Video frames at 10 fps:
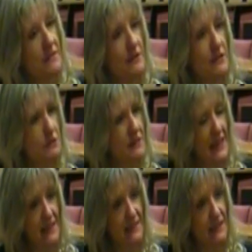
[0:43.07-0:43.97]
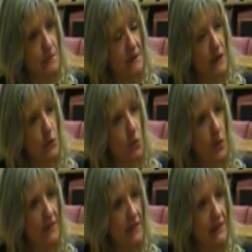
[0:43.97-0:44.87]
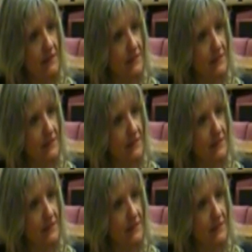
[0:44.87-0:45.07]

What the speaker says: so it's really asking about whether